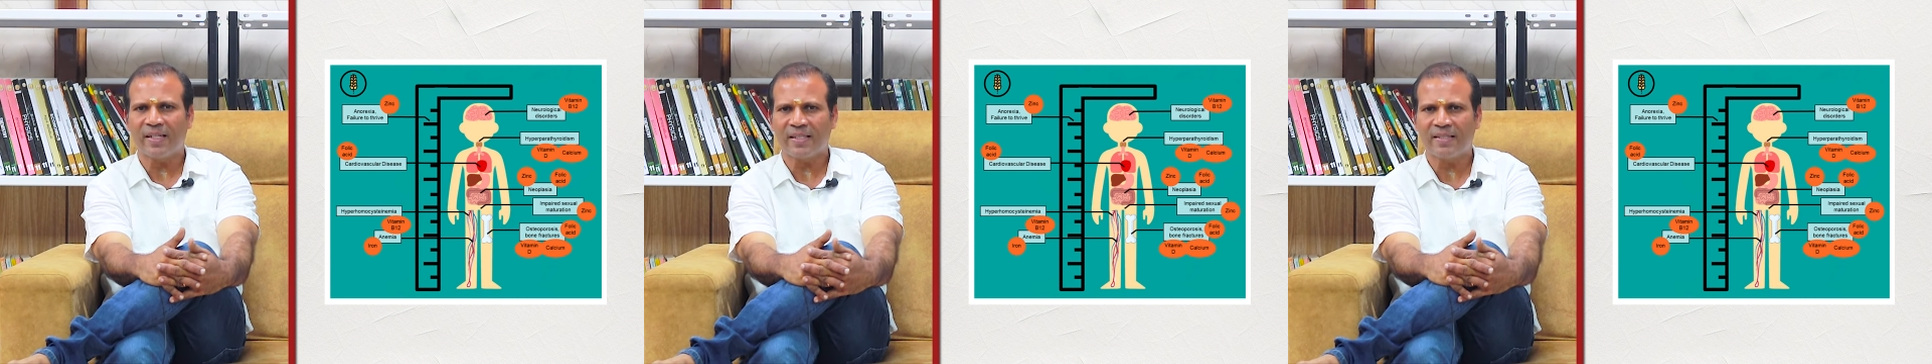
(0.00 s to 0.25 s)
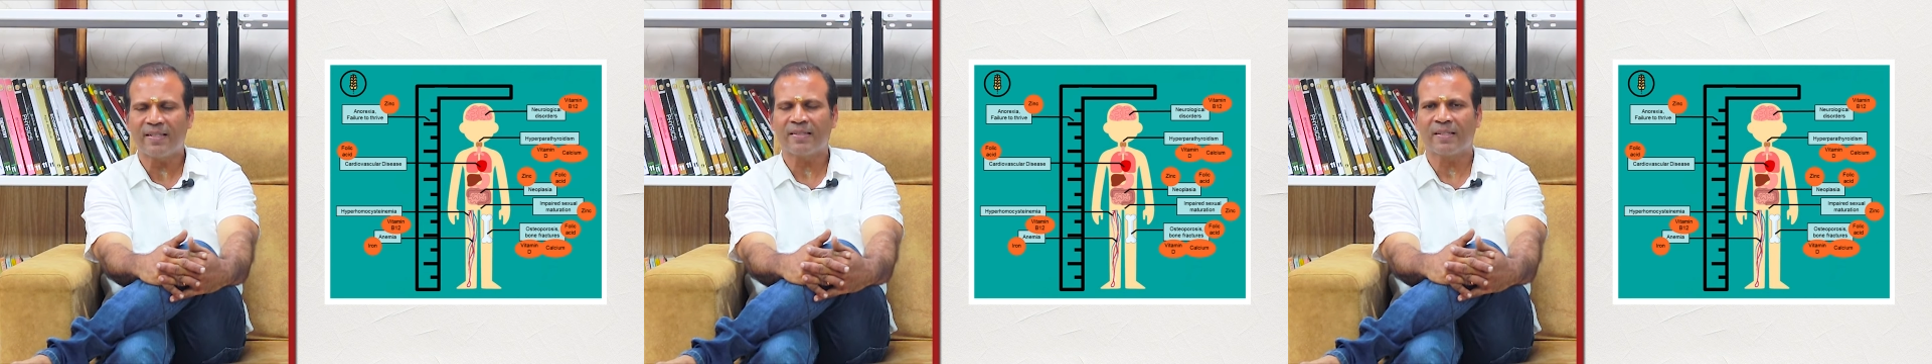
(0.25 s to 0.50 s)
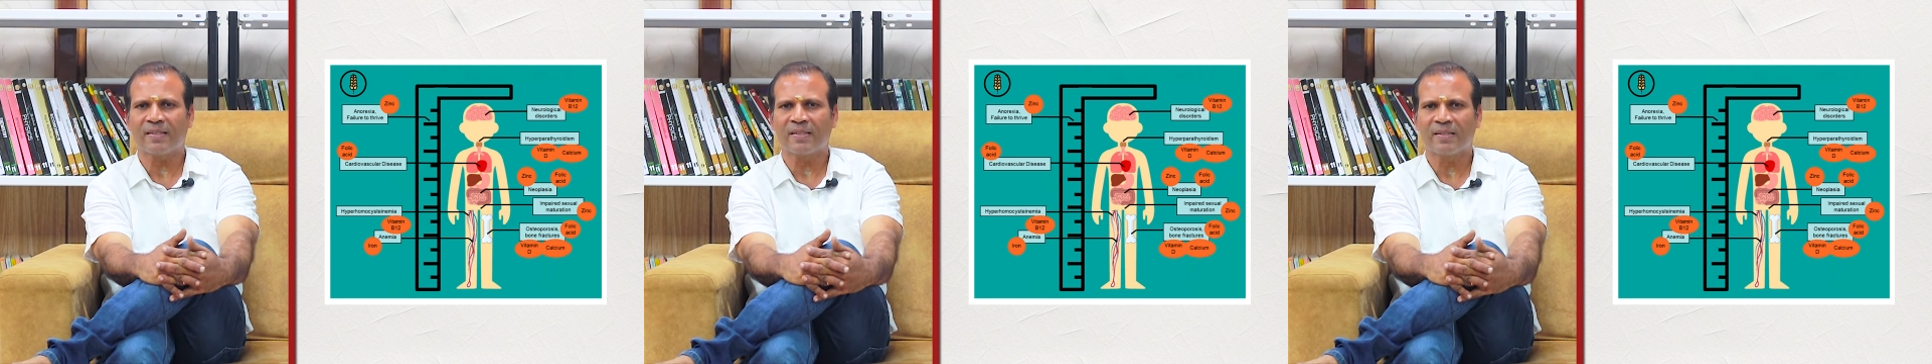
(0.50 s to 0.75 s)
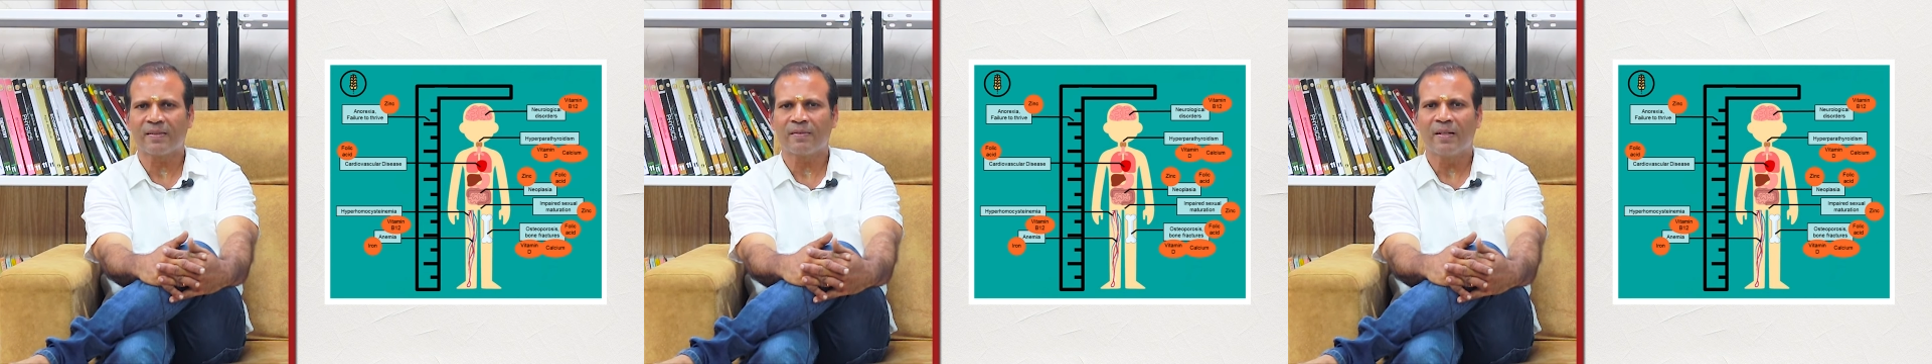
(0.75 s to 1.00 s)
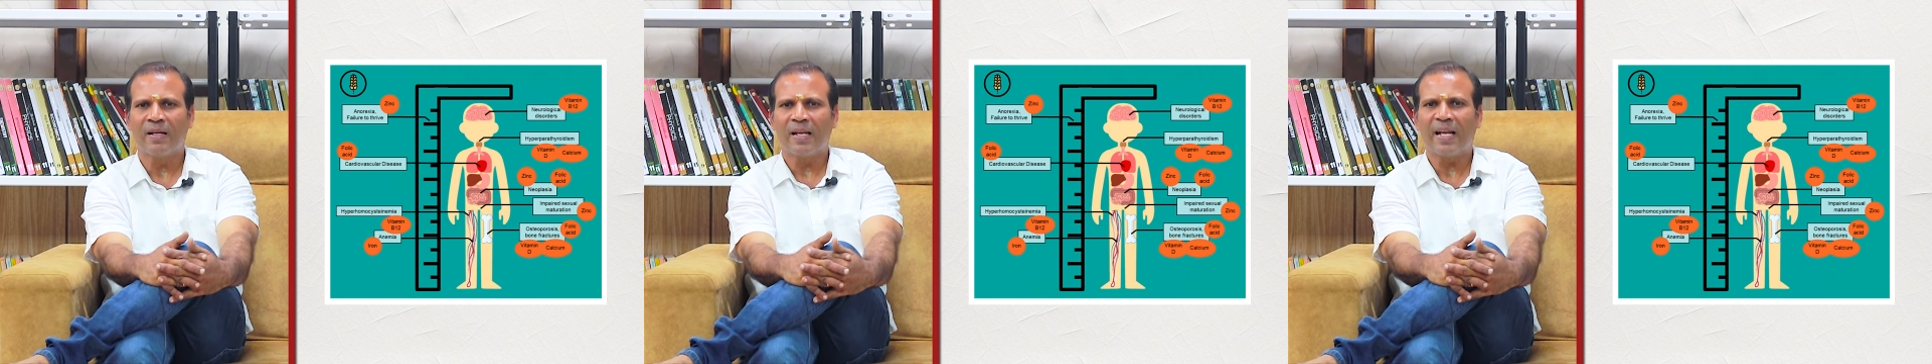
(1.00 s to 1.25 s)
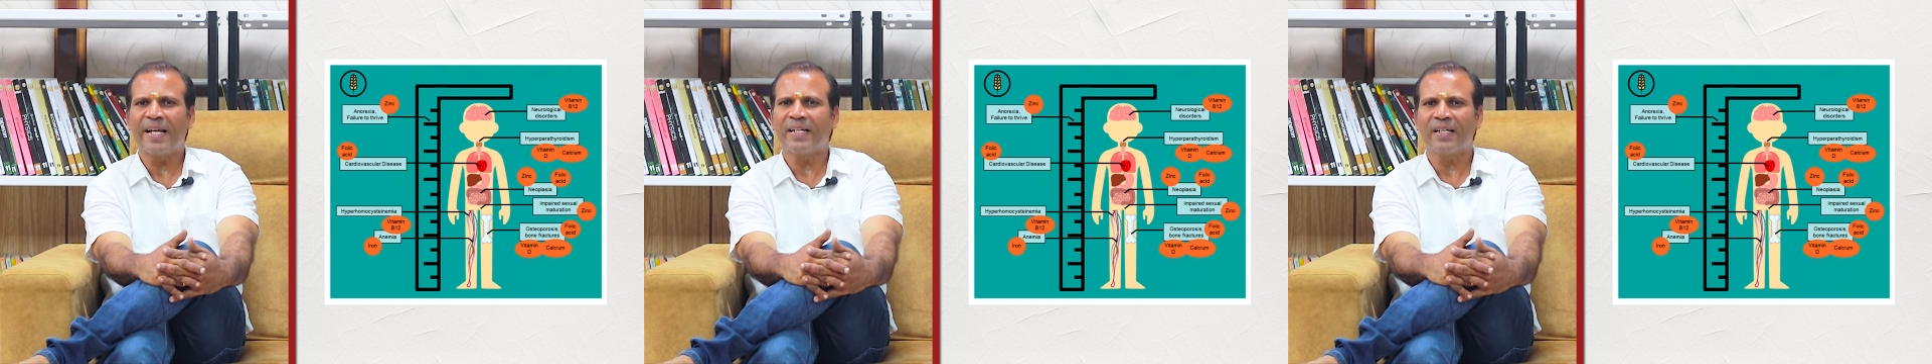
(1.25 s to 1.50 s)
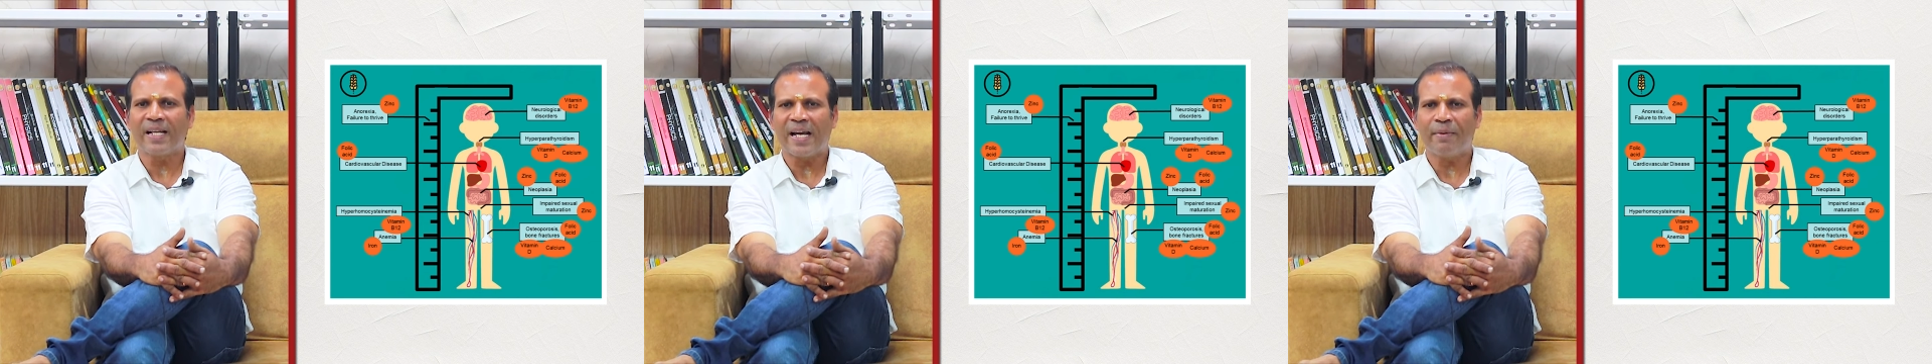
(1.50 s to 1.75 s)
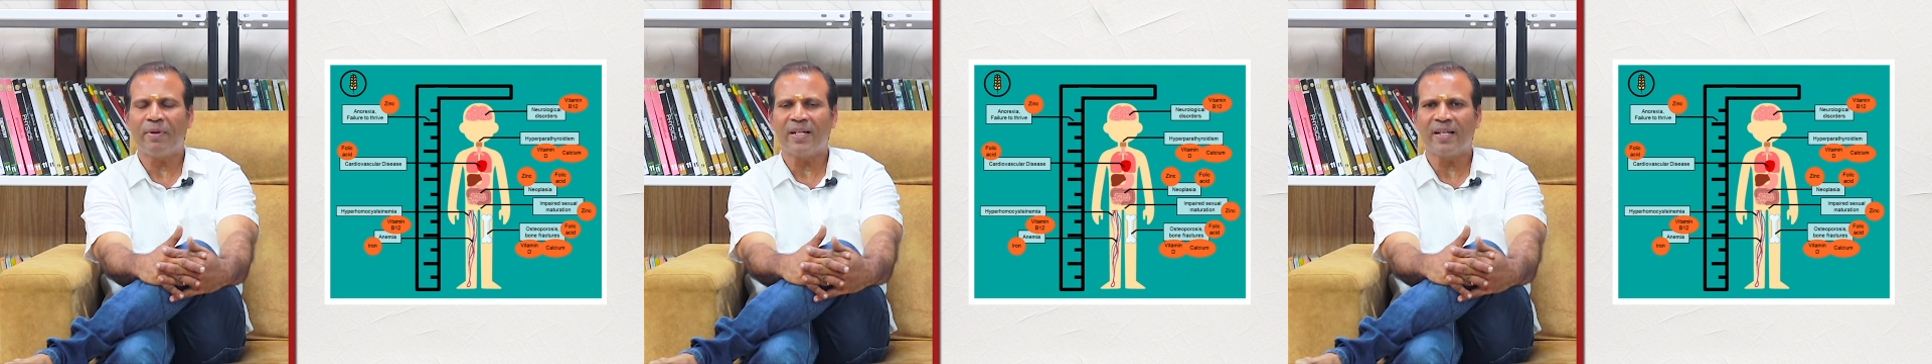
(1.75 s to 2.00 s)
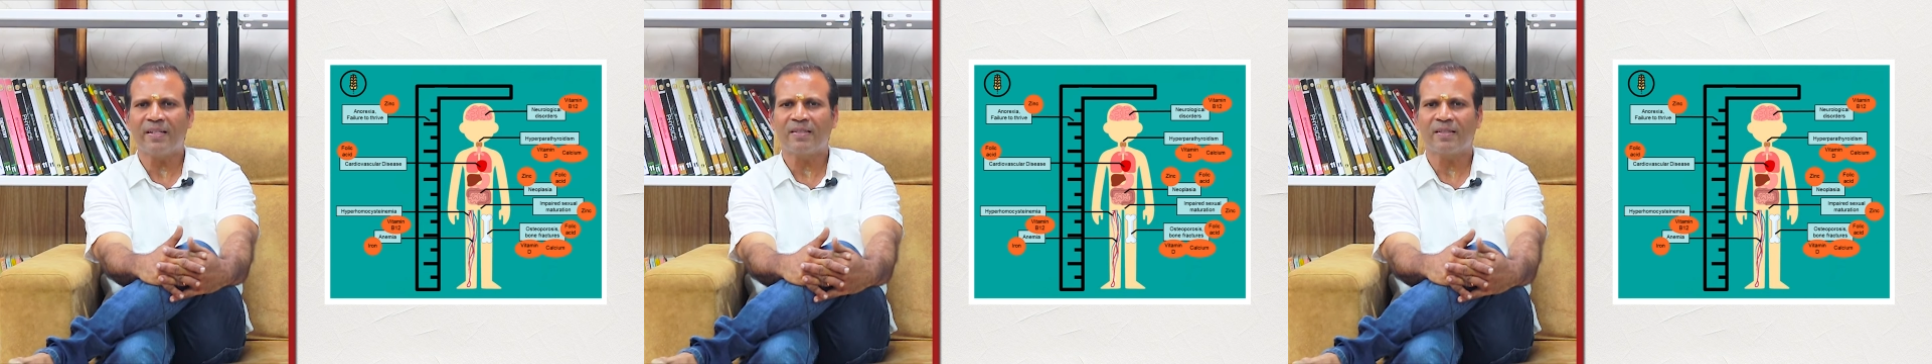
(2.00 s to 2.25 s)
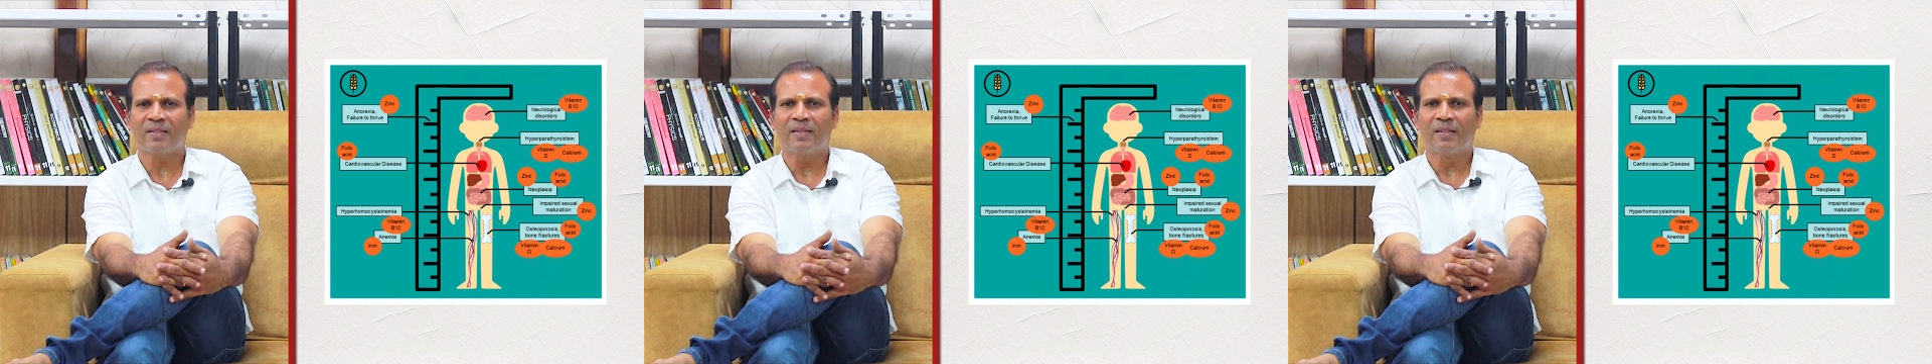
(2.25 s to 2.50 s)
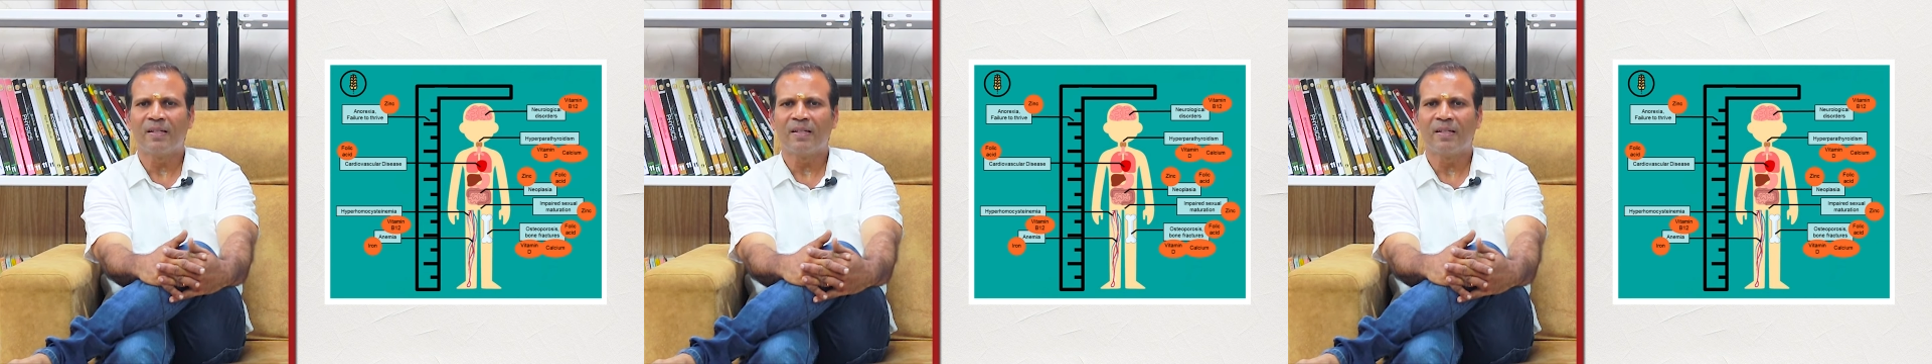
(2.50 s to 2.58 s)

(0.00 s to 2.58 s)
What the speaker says: diseases like diabetics